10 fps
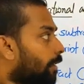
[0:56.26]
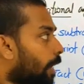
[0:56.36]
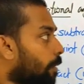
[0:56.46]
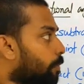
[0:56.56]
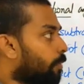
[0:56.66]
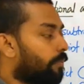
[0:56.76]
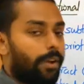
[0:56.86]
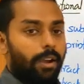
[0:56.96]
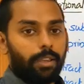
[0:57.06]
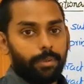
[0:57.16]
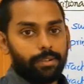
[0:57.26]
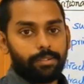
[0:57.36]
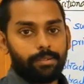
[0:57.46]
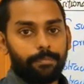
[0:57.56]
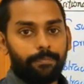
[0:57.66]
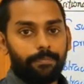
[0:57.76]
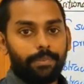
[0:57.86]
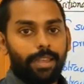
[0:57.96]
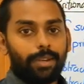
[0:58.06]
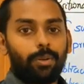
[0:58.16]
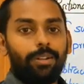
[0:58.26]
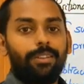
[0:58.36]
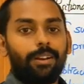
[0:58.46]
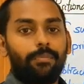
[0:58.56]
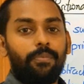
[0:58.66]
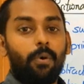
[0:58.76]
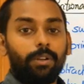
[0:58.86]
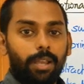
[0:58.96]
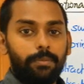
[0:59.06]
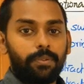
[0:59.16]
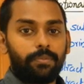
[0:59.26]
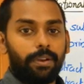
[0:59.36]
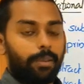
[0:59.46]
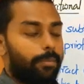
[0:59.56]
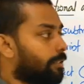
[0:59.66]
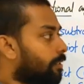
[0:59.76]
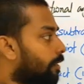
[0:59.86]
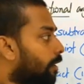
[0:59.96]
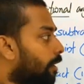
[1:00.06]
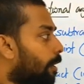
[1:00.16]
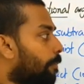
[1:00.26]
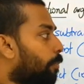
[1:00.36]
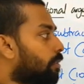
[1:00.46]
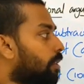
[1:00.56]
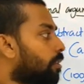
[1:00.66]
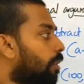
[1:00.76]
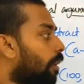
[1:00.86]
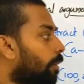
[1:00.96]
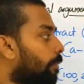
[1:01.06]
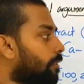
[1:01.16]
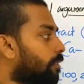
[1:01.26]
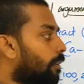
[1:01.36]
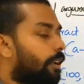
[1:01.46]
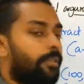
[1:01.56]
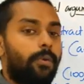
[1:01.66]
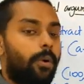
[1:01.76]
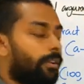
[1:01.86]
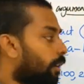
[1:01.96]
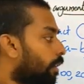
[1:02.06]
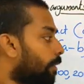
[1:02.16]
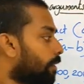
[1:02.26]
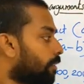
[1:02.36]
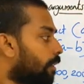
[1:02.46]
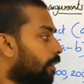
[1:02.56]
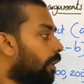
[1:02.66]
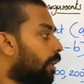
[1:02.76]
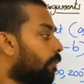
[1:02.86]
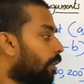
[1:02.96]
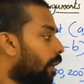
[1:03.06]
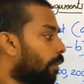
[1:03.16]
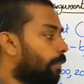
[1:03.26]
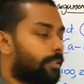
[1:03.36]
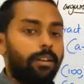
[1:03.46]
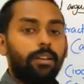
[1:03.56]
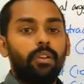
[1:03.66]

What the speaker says: types of arguments. Actually, there are four types of arguments: positional arguments, default arguments, keyword arguments and